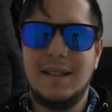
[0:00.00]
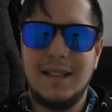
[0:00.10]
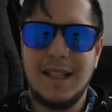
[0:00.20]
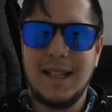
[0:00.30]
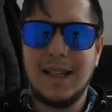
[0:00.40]

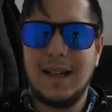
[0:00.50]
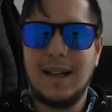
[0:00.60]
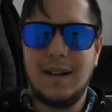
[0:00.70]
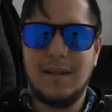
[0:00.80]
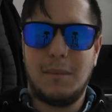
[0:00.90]
the
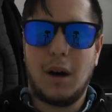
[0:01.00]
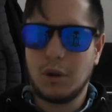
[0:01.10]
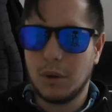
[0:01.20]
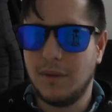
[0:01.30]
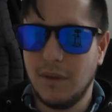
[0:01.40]

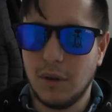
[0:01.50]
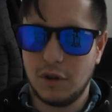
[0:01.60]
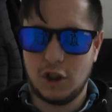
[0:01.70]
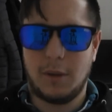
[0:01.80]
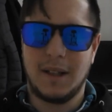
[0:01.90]
manga review
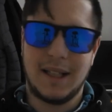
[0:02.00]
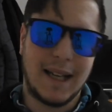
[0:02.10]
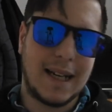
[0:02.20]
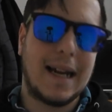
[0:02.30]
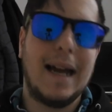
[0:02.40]
on Shaman
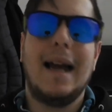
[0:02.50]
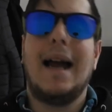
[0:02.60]
King